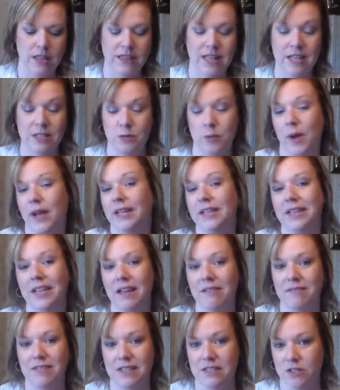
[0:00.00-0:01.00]
That's why I
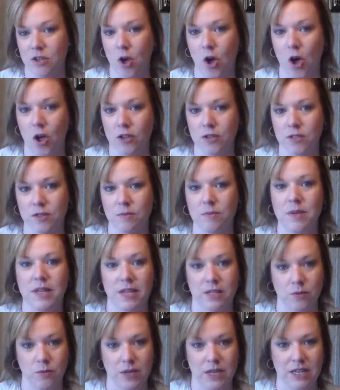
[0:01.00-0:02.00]
love these calls,
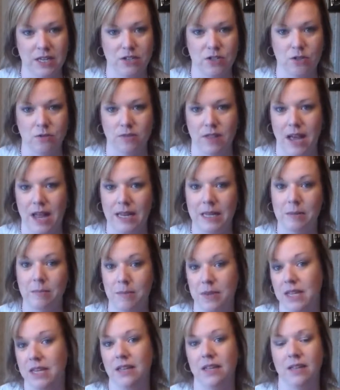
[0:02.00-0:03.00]
because we can do that
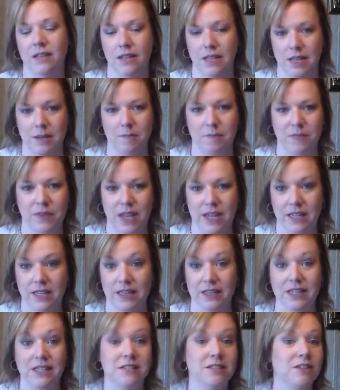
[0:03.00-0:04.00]
immediately. They
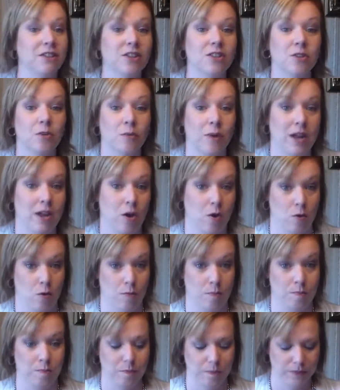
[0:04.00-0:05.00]
can listen on their way
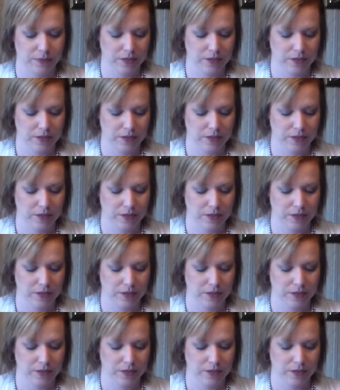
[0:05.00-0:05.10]
home.